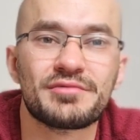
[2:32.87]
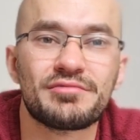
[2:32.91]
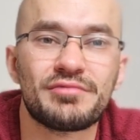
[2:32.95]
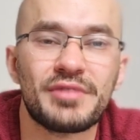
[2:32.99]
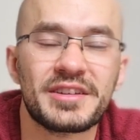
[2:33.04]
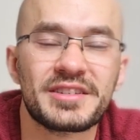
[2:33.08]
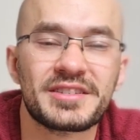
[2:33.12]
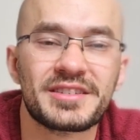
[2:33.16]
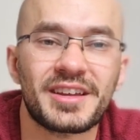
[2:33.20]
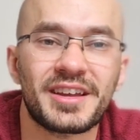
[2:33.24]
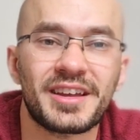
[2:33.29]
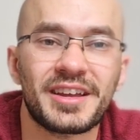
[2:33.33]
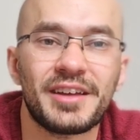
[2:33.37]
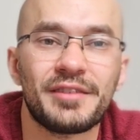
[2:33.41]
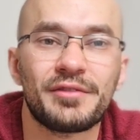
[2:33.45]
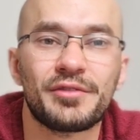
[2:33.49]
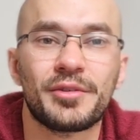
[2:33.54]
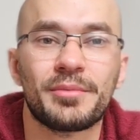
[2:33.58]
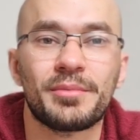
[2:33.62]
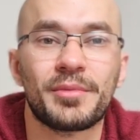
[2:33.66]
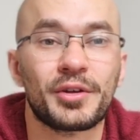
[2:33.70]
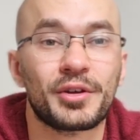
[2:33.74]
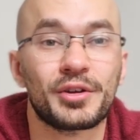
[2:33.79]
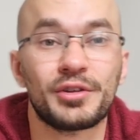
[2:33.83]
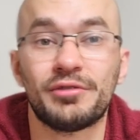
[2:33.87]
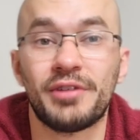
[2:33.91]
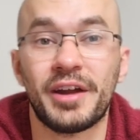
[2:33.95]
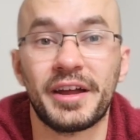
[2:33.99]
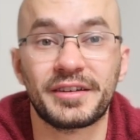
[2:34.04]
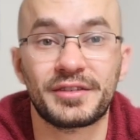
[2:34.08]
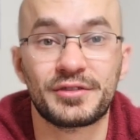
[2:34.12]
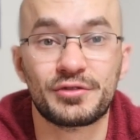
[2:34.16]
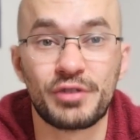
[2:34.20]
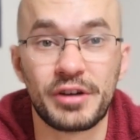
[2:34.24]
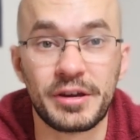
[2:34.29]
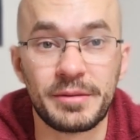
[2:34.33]
risk and give them the
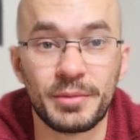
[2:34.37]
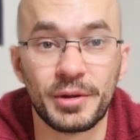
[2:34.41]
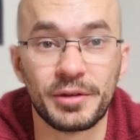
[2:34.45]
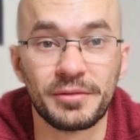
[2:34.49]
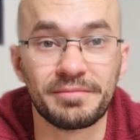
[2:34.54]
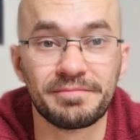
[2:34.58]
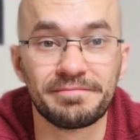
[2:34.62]
correct treatment.